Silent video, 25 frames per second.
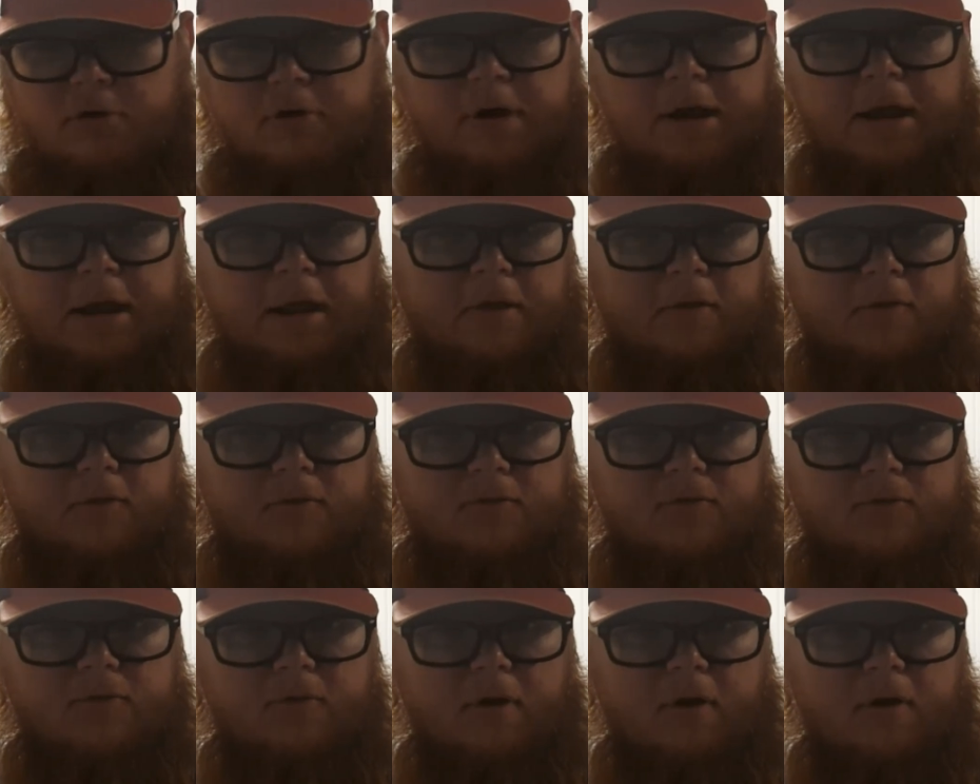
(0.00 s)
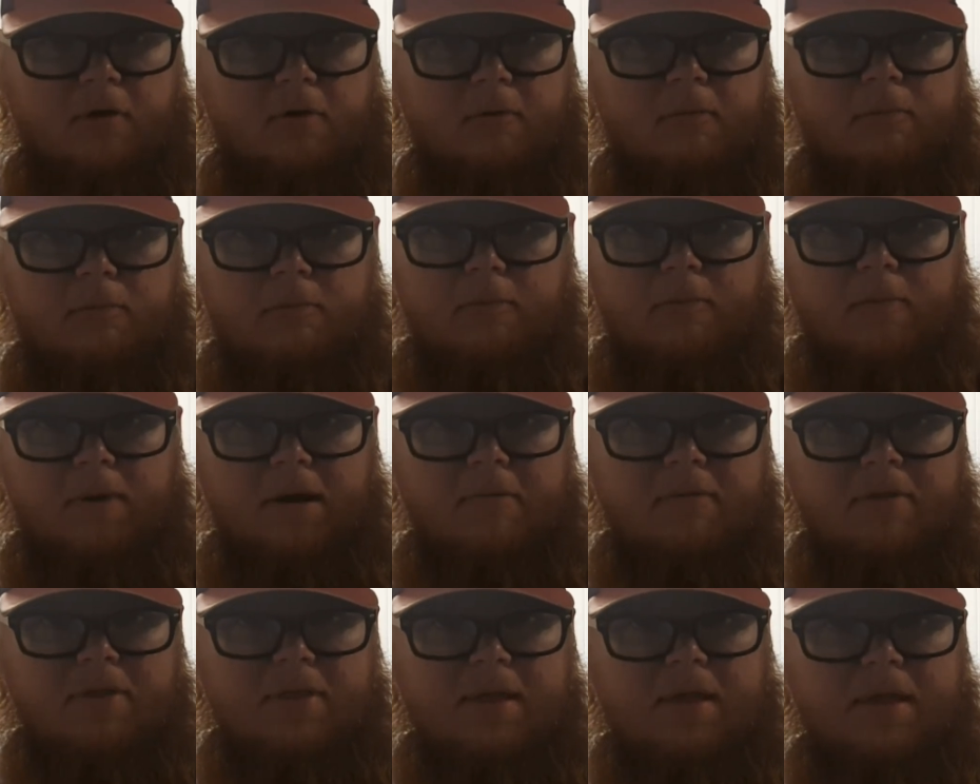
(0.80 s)
ingredients, so
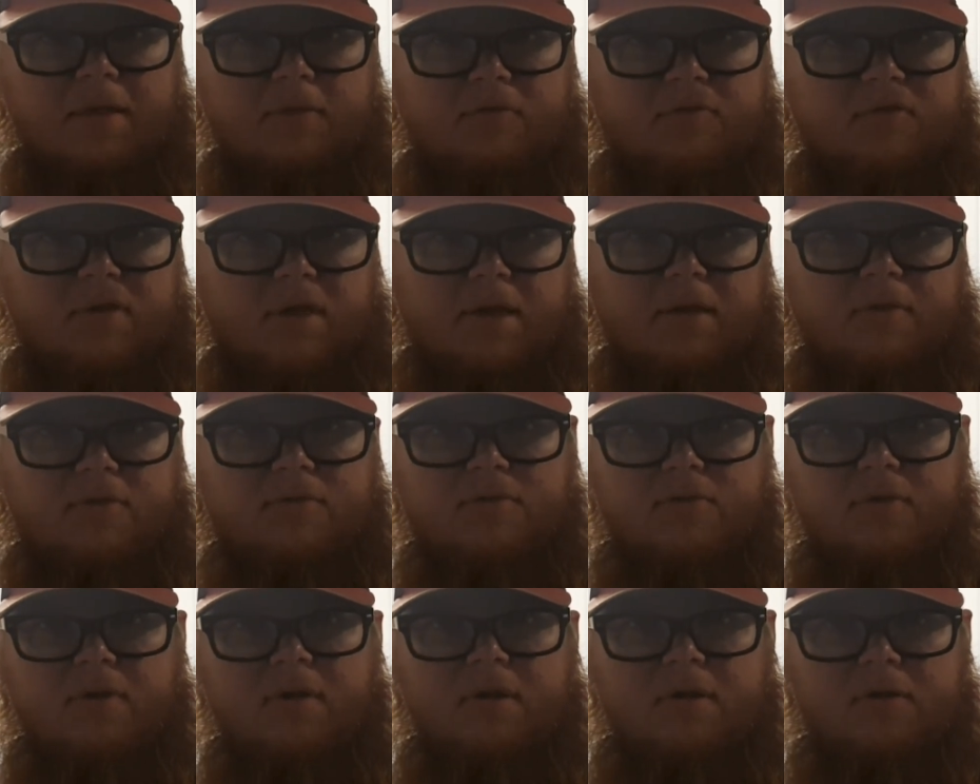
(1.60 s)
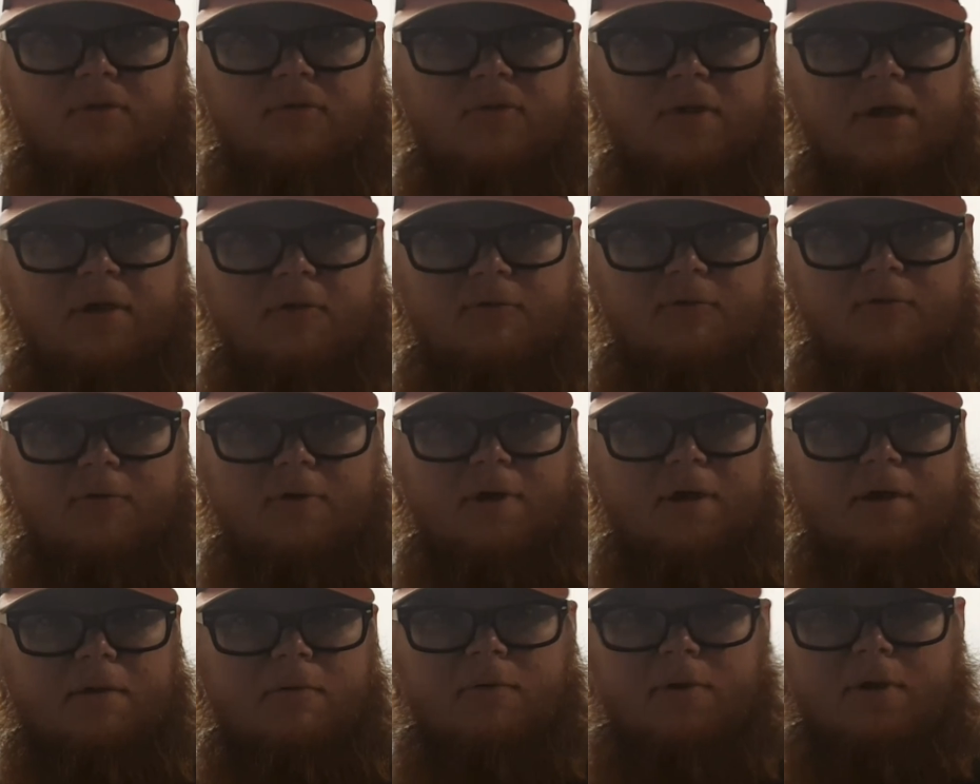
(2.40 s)
why would they say it's unsafe
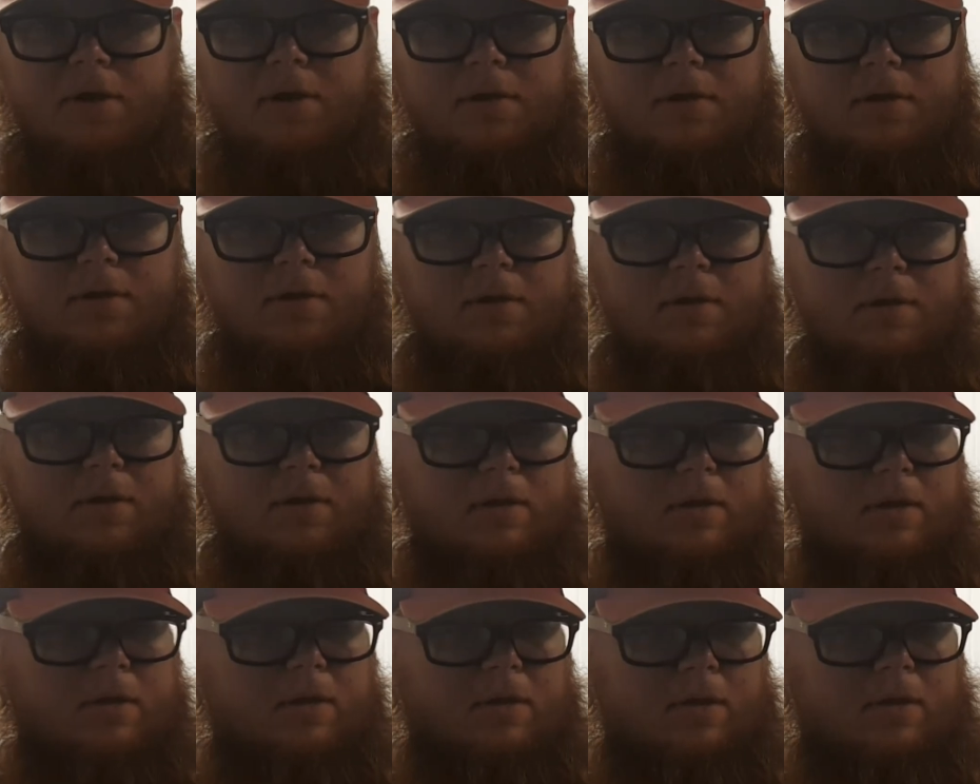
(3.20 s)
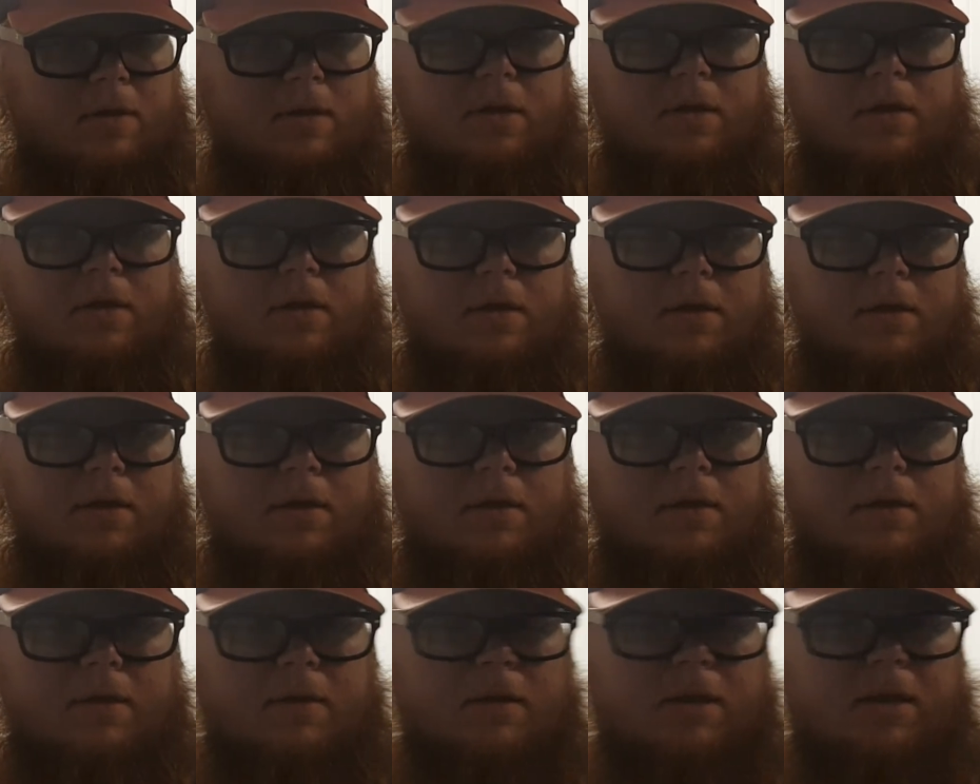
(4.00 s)
for you when
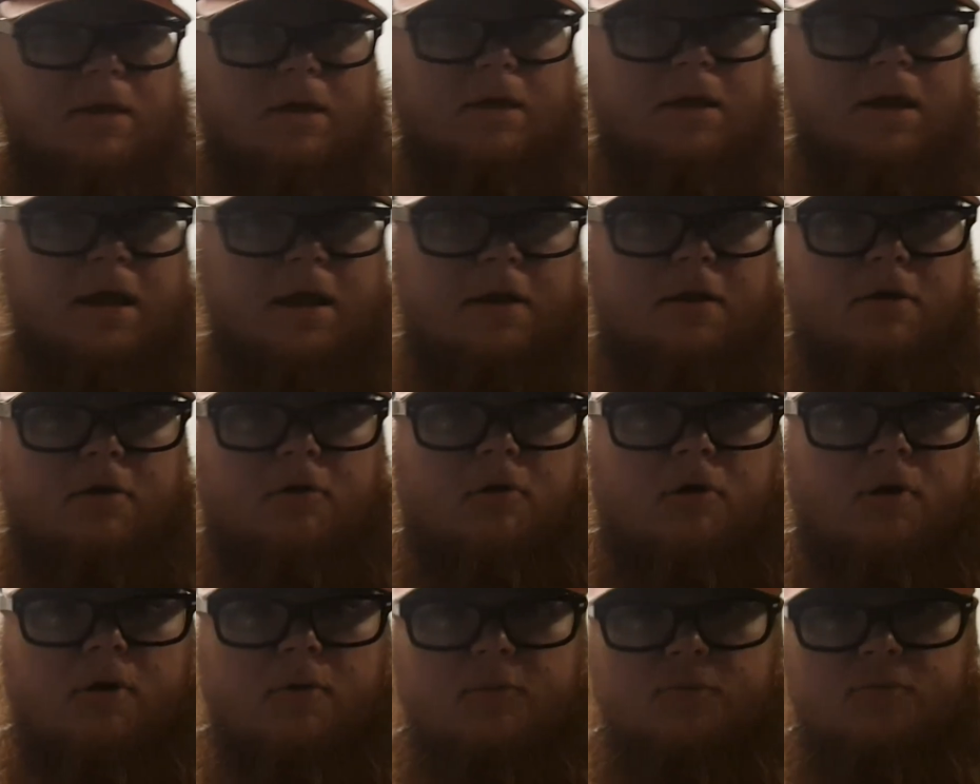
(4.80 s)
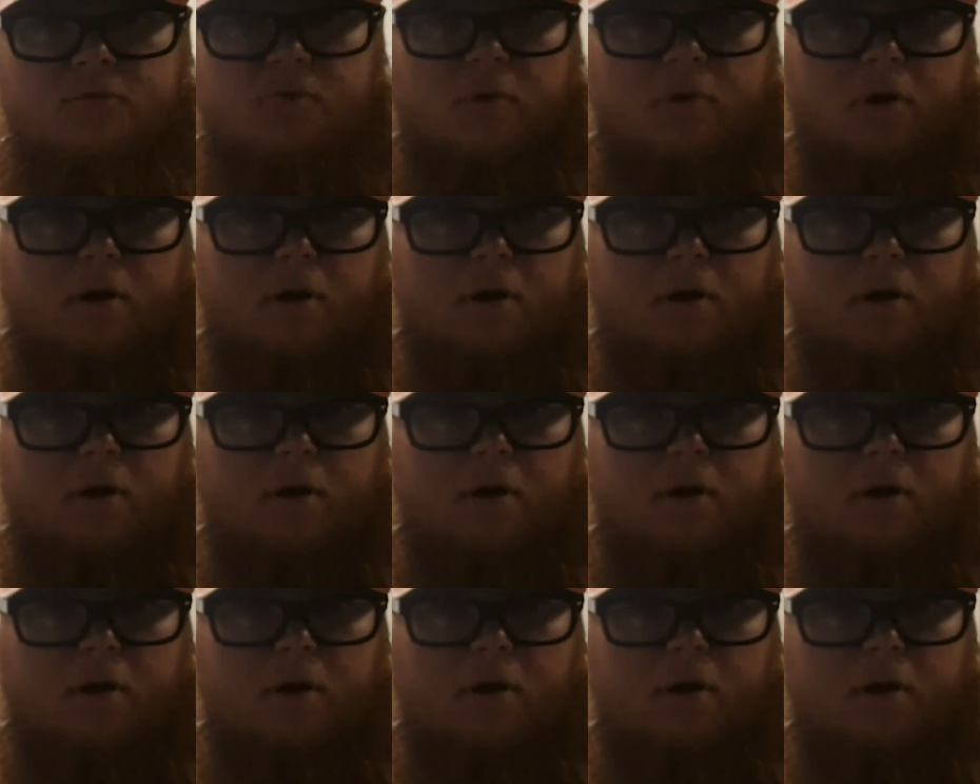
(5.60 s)
you gotta know Ohm's